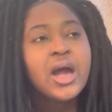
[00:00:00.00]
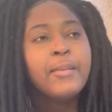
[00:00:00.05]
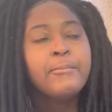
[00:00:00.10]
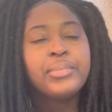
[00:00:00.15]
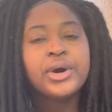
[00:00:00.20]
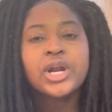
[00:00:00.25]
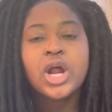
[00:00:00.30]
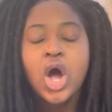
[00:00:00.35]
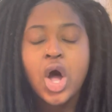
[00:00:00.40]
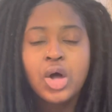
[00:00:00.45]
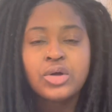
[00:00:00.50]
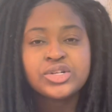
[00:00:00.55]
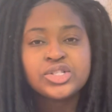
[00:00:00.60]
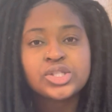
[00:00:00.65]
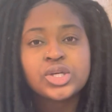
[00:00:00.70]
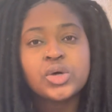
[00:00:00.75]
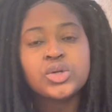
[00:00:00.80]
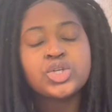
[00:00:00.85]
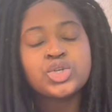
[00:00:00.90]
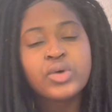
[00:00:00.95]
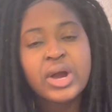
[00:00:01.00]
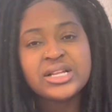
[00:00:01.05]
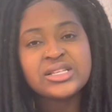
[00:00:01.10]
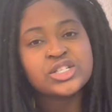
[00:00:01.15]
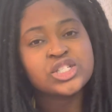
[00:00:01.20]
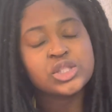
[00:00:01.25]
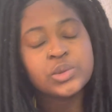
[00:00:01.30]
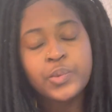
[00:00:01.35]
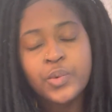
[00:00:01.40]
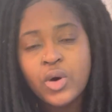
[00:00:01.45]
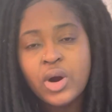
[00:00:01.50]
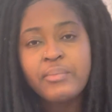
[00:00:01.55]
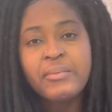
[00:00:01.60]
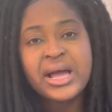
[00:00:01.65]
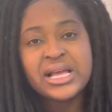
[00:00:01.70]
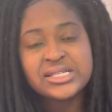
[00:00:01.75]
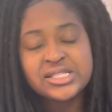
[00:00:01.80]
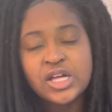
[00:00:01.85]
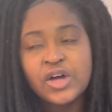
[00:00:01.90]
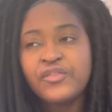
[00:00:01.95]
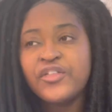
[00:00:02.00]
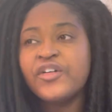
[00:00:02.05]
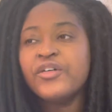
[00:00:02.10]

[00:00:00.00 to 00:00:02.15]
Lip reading: but also trying to support myself,